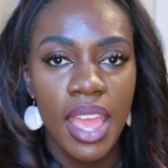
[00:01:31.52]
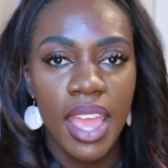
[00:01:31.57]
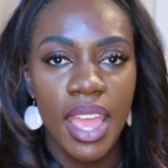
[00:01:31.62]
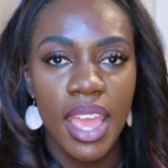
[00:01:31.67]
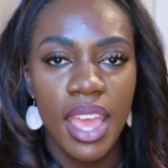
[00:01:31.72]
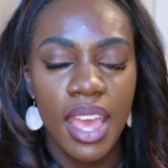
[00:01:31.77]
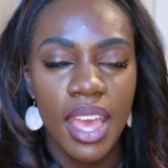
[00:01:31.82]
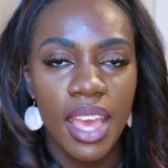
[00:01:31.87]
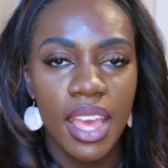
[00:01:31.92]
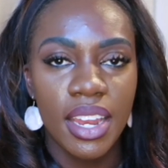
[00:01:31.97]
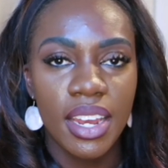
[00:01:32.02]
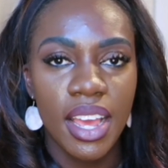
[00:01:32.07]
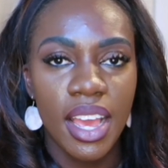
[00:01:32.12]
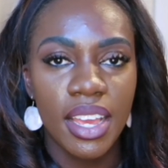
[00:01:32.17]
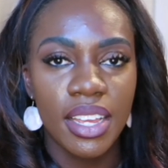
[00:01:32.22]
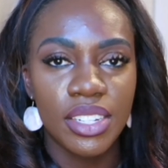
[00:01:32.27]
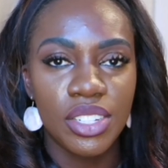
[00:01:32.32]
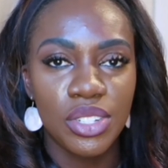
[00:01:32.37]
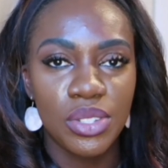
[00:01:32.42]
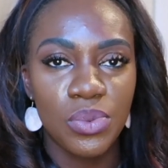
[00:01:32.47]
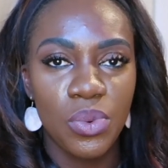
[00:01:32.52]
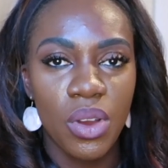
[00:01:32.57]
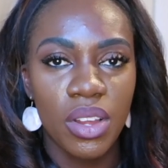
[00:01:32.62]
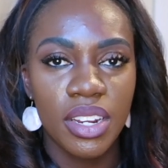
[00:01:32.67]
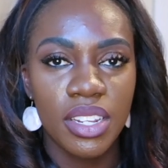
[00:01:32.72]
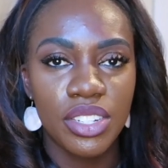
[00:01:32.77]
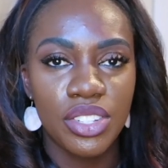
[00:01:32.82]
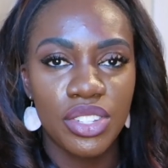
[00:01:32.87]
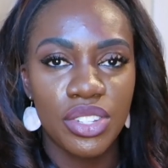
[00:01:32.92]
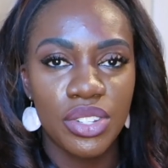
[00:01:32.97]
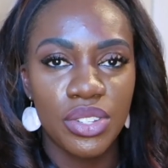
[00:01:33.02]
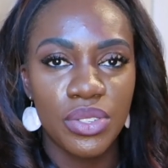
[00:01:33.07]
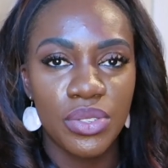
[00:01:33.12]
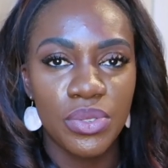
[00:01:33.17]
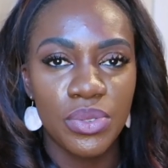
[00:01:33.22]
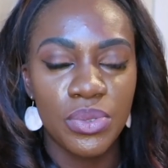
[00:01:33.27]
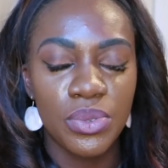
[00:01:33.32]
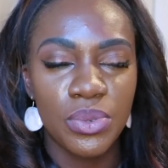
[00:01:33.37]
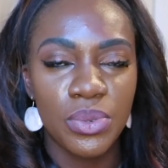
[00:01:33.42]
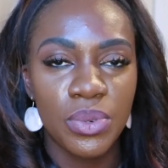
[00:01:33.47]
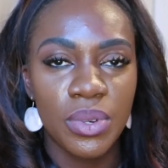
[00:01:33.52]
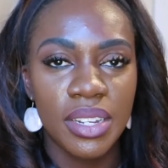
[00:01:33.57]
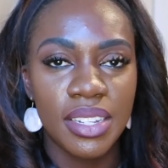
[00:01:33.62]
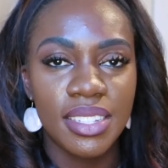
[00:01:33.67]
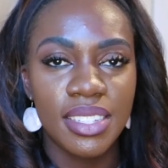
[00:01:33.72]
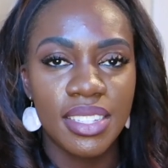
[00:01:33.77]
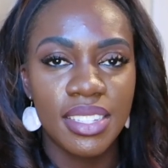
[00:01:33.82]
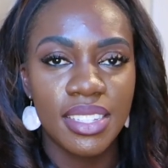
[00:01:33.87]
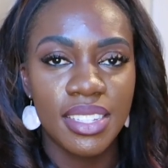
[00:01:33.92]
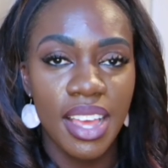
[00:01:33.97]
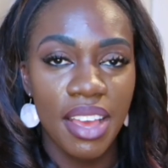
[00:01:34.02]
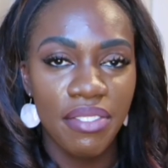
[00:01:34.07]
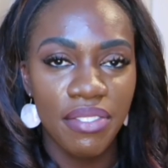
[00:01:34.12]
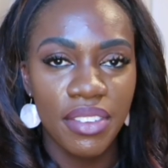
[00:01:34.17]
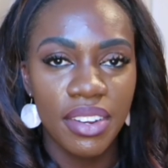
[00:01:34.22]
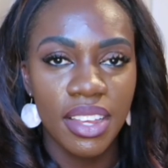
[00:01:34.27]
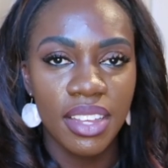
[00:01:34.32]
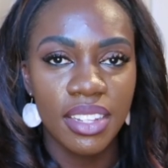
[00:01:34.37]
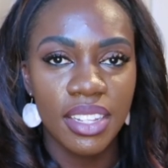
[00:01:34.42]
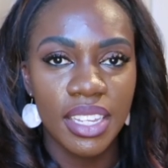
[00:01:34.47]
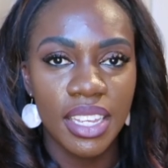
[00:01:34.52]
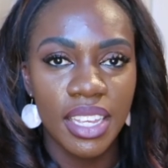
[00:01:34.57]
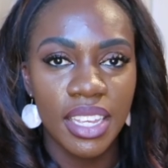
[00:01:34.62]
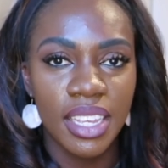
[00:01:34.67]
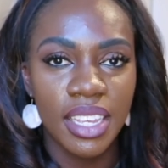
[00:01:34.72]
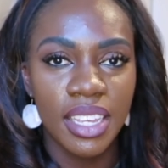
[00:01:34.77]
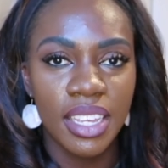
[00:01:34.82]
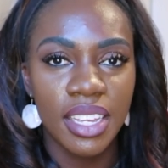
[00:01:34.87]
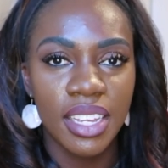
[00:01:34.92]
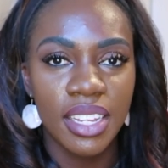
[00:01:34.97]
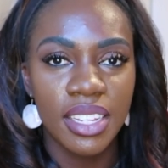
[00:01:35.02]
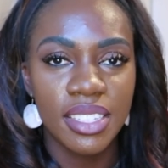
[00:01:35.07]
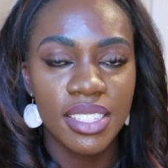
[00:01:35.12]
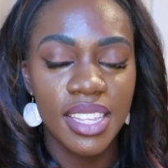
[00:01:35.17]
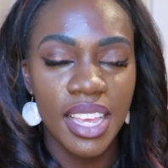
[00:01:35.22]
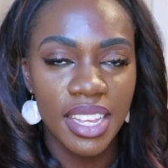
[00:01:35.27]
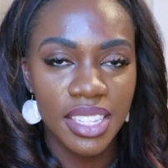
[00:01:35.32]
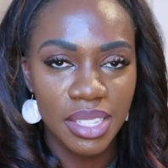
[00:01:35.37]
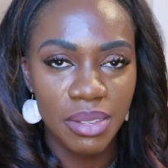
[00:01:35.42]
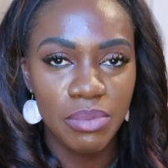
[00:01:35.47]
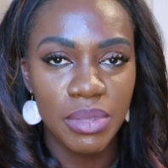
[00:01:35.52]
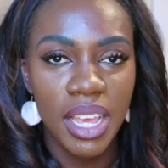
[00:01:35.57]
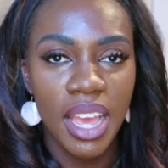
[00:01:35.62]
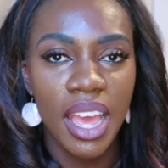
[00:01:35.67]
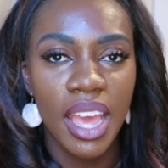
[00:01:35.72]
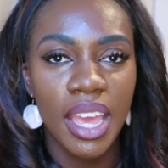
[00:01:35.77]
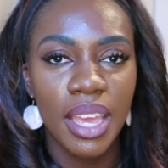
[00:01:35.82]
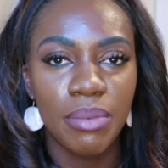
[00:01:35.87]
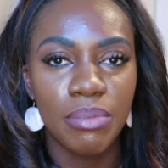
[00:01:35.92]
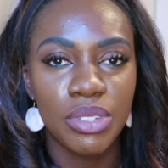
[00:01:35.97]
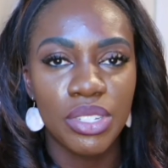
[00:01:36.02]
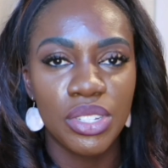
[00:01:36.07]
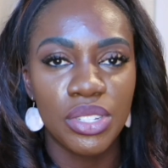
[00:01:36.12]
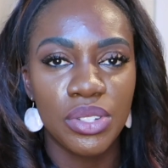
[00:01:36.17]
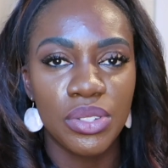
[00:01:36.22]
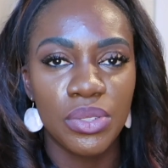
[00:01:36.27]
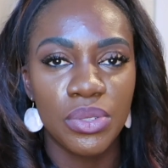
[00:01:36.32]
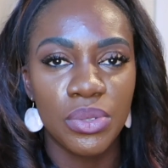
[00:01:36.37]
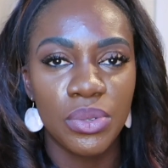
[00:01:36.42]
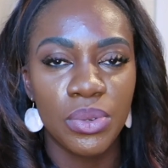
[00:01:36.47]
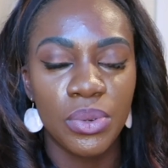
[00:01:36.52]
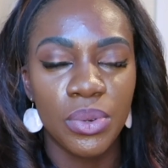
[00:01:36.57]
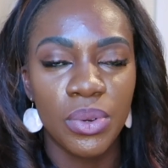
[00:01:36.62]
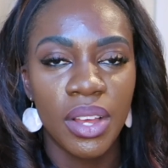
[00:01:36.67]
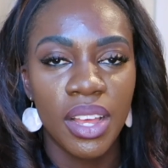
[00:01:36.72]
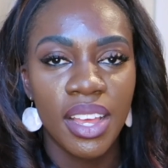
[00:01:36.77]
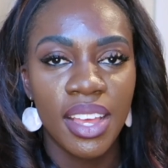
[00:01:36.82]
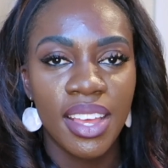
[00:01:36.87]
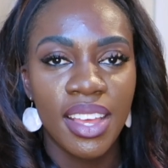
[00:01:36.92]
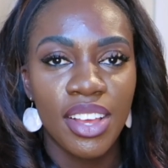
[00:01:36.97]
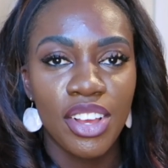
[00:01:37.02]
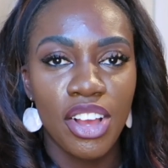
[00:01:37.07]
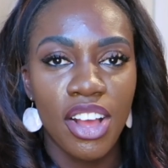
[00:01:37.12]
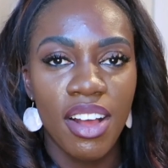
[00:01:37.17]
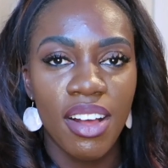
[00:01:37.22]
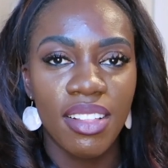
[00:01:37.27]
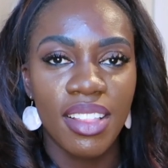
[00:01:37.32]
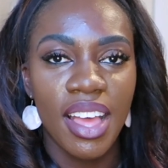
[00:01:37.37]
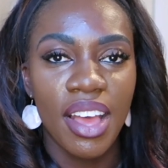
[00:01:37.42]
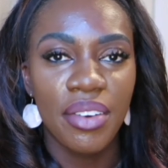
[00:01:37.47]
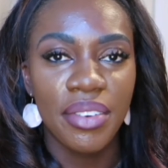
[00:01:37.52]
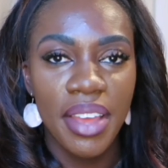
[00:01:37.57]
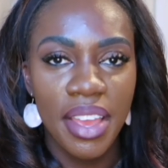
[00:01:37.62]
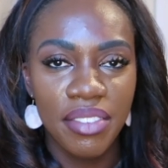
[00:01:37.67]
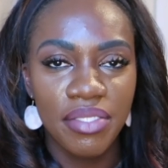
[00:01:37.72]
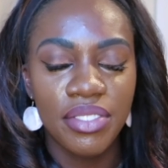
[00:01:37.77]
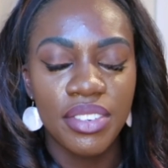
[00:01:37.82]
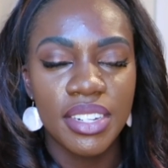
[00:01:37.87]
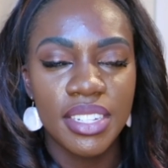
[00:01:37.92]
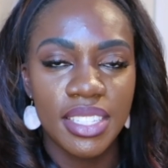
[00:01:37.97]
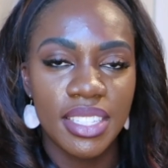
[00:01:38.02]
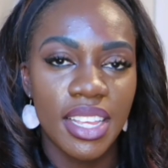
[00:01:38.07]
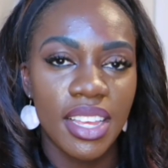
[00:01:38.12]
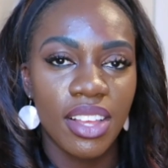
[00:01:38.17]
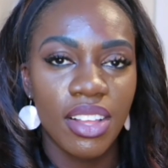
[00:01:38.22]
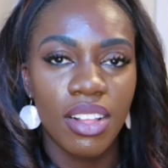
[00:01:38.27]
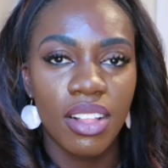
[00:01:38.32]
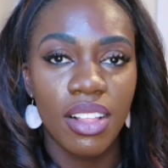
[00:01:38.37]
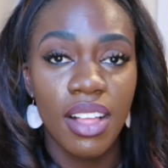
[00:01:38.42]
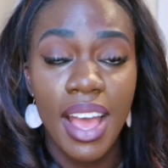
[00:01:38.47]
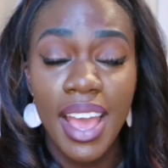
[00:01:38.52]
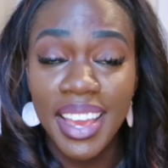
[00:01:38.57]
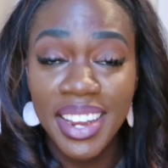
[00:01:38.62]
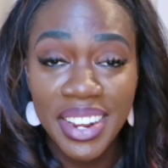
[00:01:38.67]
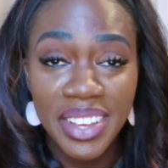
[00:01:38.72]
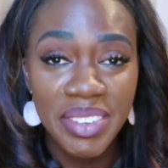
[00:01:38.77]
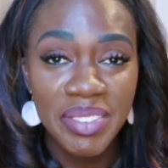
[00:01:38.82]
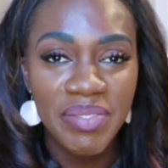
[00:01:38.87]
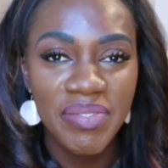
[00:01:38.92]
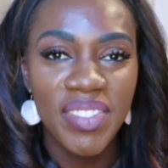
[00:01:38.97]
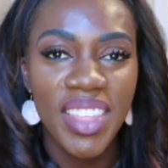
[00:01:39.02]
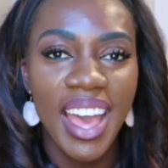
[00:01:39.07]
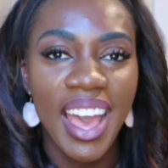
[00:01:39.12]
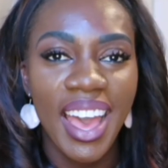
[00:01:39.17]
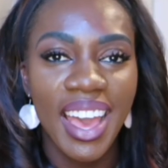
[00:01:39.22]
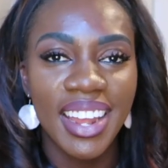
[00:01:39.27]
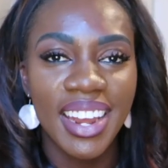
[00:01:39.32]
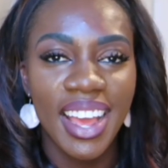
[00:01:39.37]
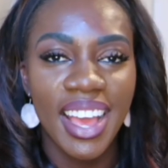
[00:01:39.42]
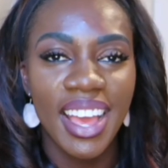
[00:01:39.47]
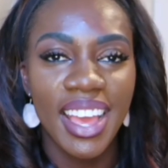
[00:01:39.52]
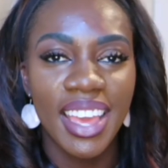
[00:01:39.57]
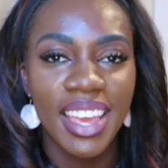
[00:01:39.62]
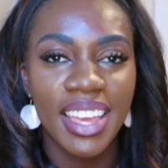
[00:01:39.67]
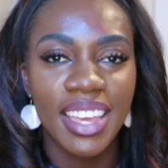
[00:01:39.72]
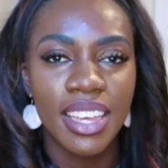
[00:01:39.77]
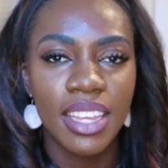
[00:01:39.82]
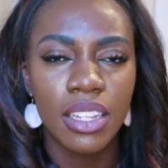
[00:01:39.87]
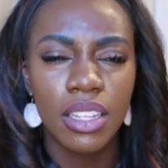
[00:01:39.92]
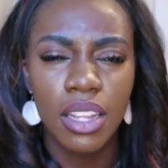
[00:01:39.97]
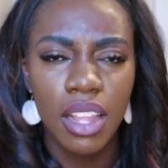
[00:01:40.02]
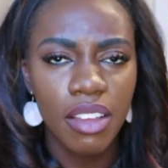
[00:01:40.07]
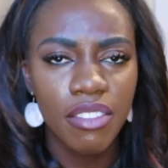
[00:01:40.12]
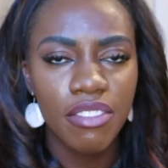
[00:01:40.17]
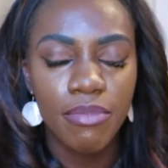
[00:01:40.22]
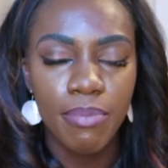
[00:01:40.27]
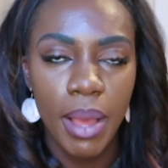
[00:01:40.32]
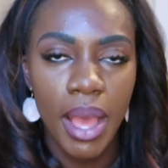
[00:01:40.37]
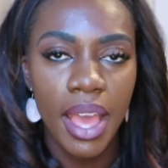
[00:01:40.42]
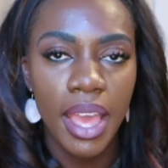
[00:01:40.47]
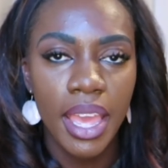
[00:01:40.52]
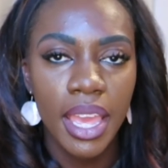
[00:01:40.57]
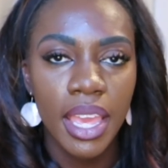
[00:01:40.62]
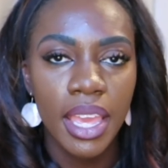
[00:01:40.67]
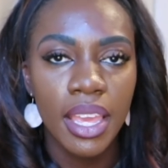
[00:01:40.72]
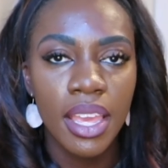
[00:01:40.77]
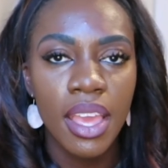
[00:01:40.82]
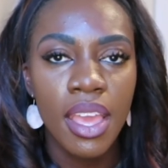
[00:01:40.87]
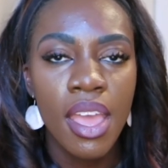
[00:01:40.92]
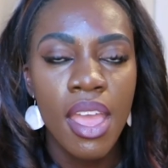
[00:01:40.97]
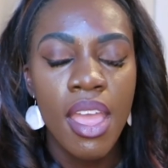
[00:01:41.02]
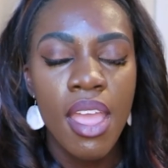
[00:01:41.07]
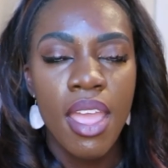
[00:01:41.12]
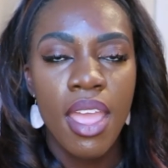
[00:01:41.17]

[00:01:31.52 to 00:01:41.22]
and I just wanted to definitely take some time to call out every single item that I love buying.